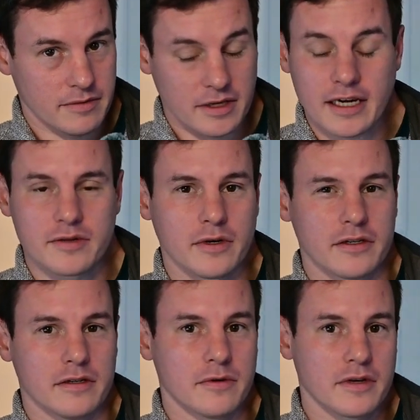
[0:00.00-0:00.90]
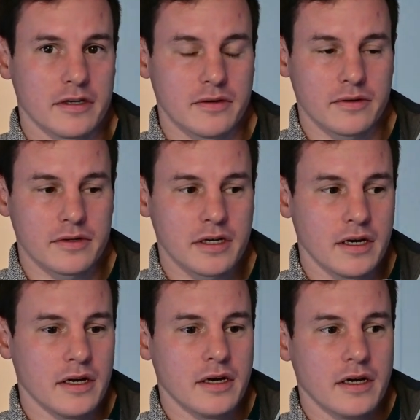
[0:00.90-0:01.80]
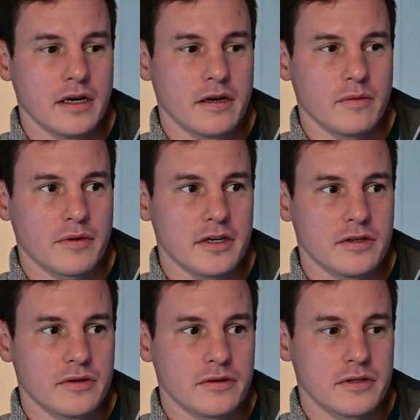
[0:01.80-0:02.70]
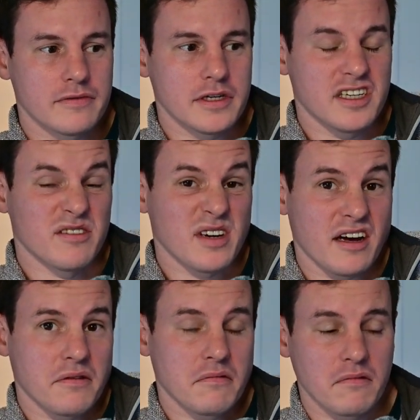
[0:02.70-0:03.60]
But that's why I do walking tours. Walking tours are really chilled out.